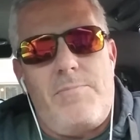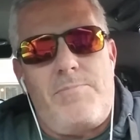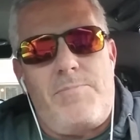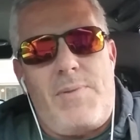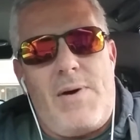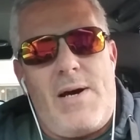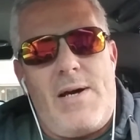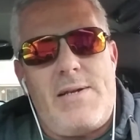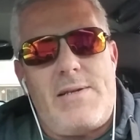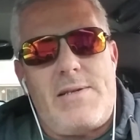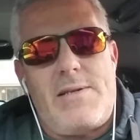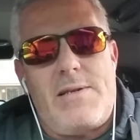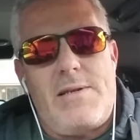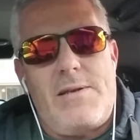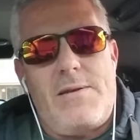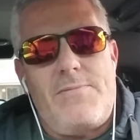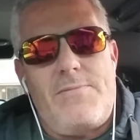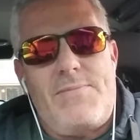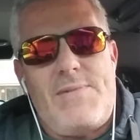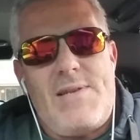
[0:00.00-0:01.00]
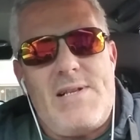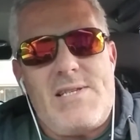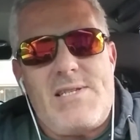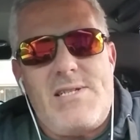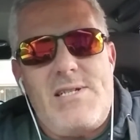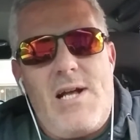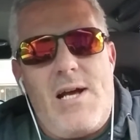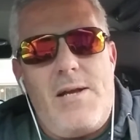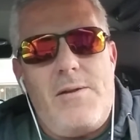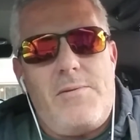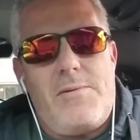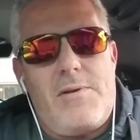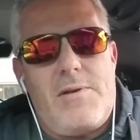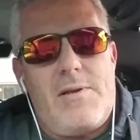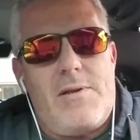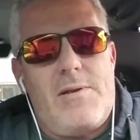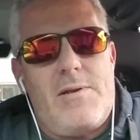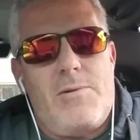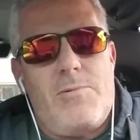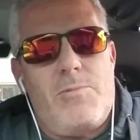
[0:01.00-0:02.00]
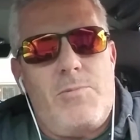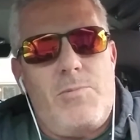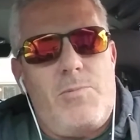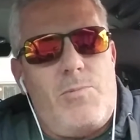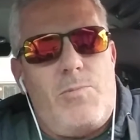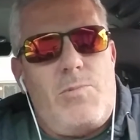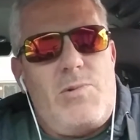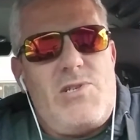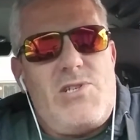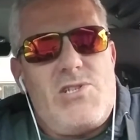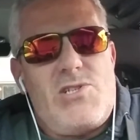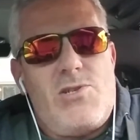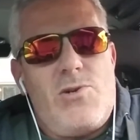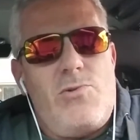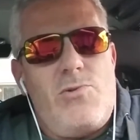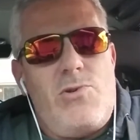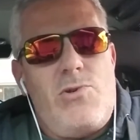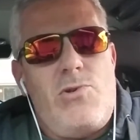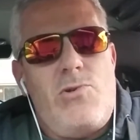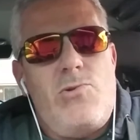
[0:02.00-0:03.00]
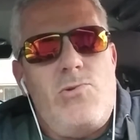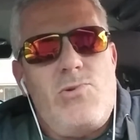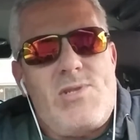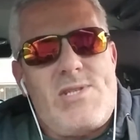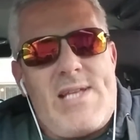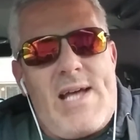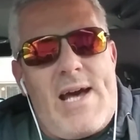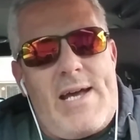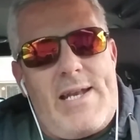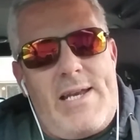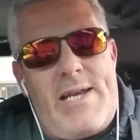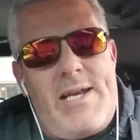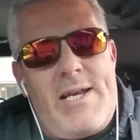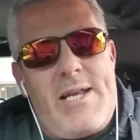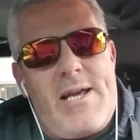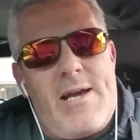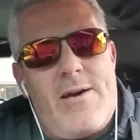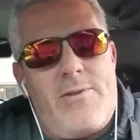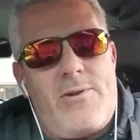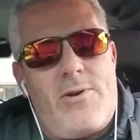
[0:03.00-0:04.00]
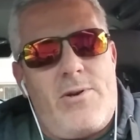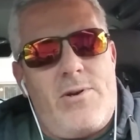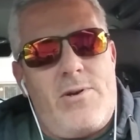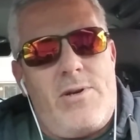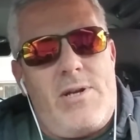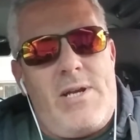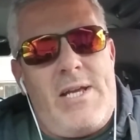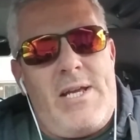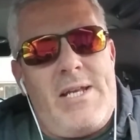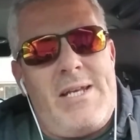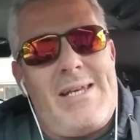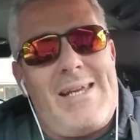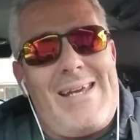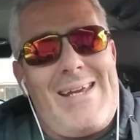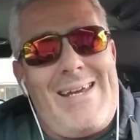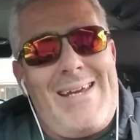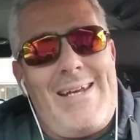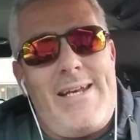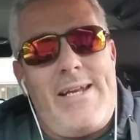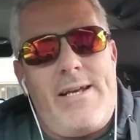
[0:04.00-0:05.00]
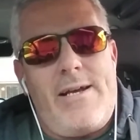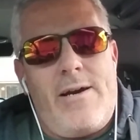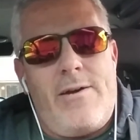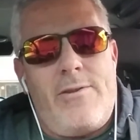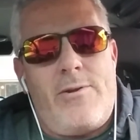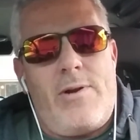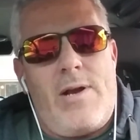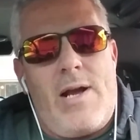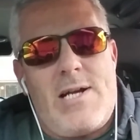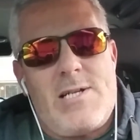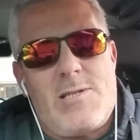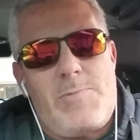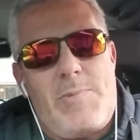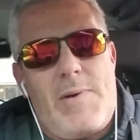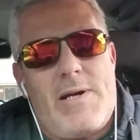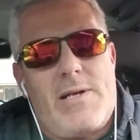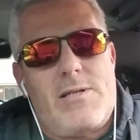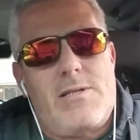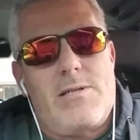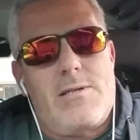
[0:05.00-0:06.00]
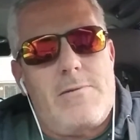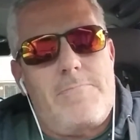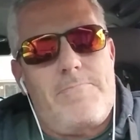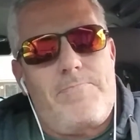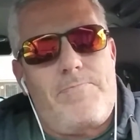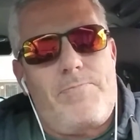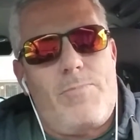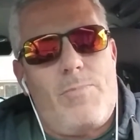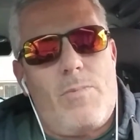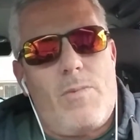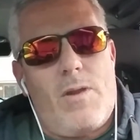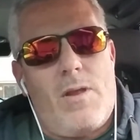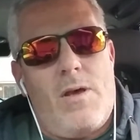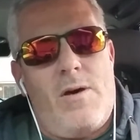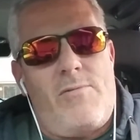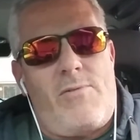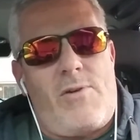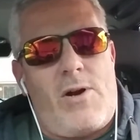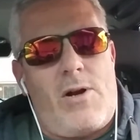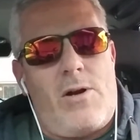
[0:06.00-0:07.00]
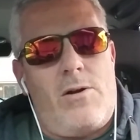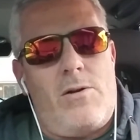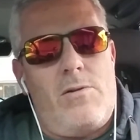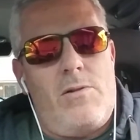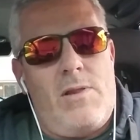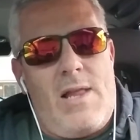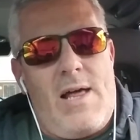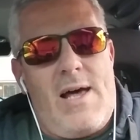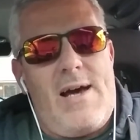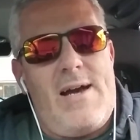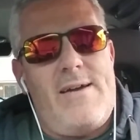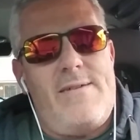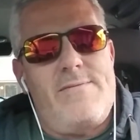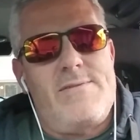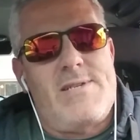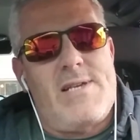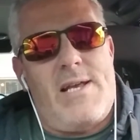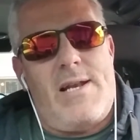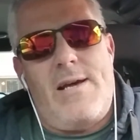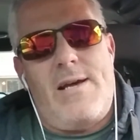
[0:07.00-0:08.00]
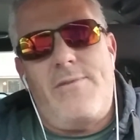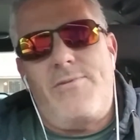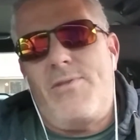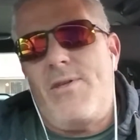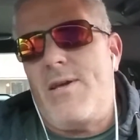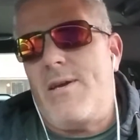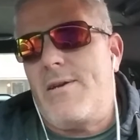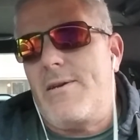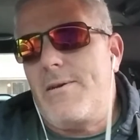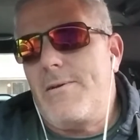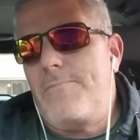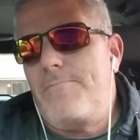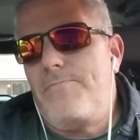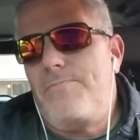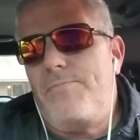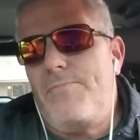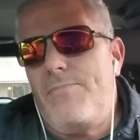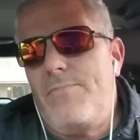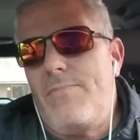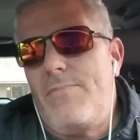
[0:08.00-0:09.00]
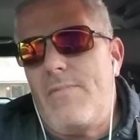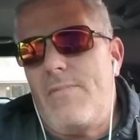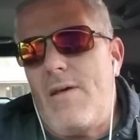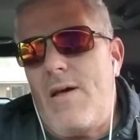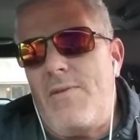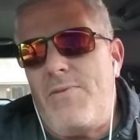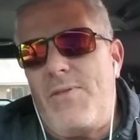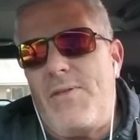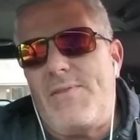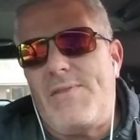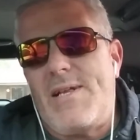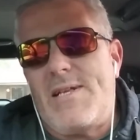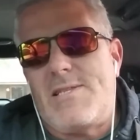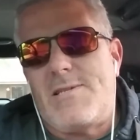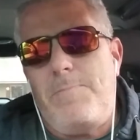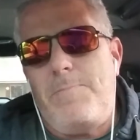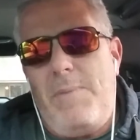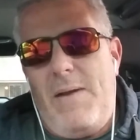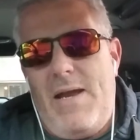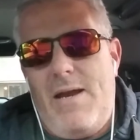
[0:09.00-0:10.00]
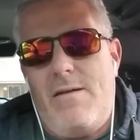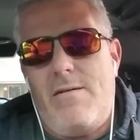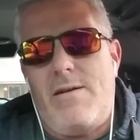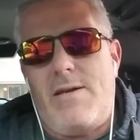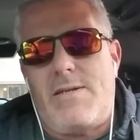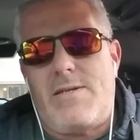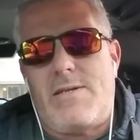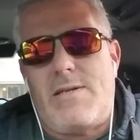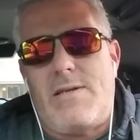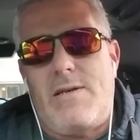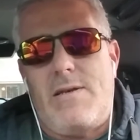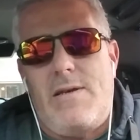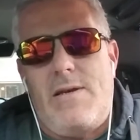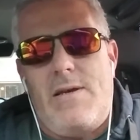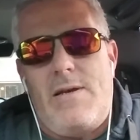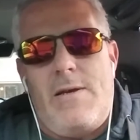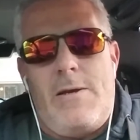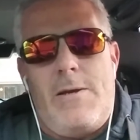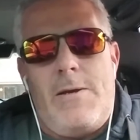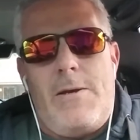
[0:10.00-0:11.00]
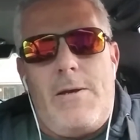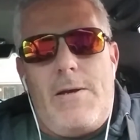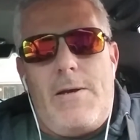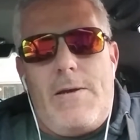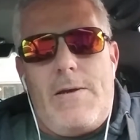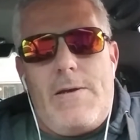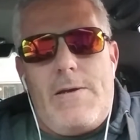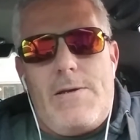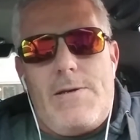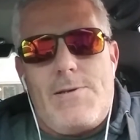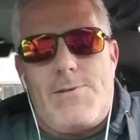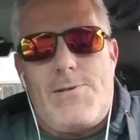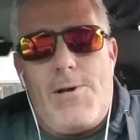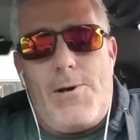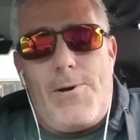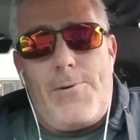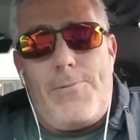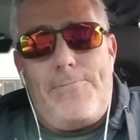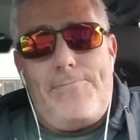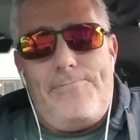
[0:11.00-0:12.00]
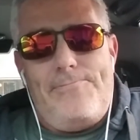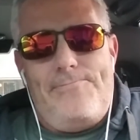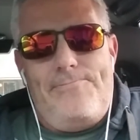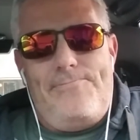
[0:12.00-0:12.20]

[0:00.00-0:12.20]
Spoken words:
but that's not, we just don't use that in any other aspect of our lives. And I think I think that's apparent. So,